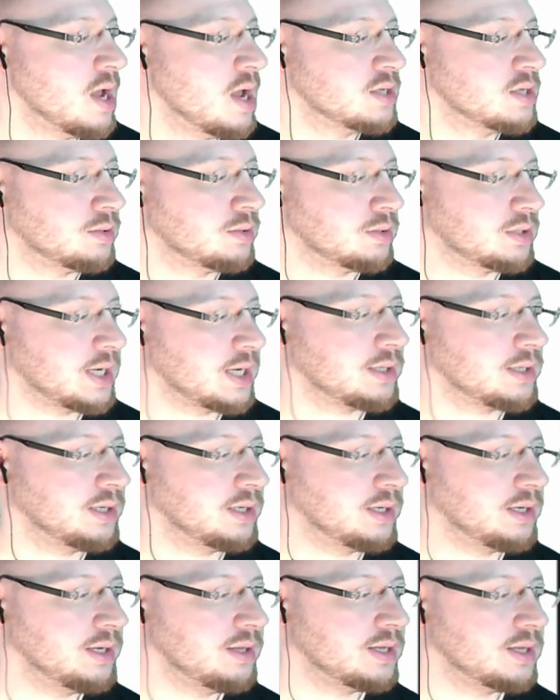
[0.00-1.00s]
so
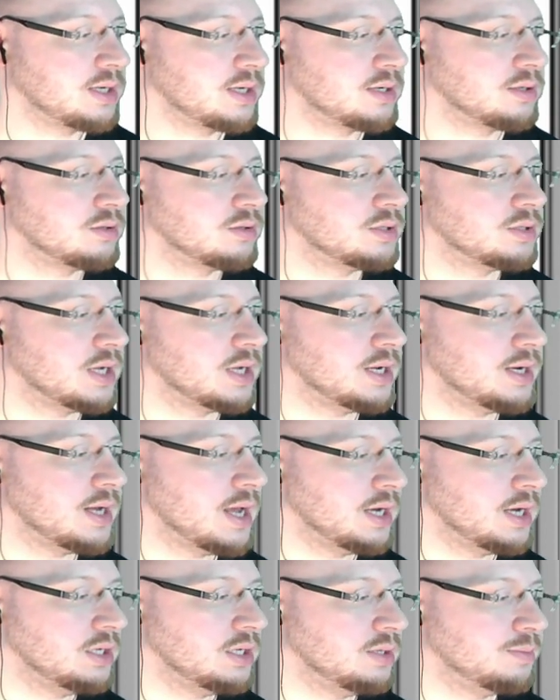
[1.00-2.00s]
technically they can contain
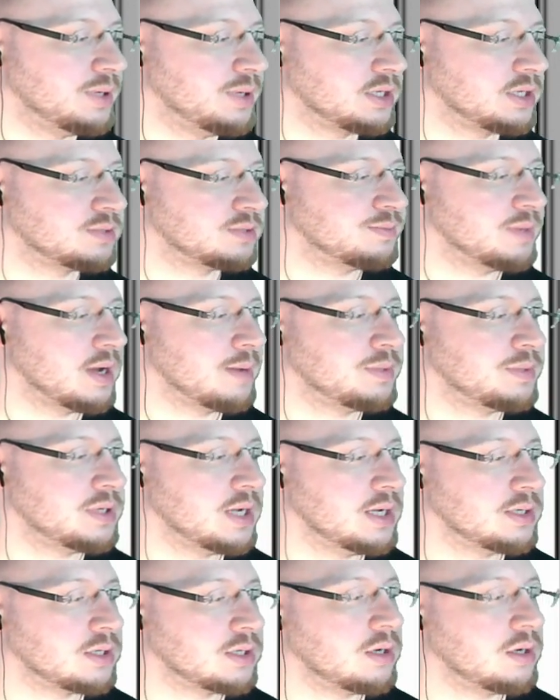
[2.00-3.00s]
any pixmap data.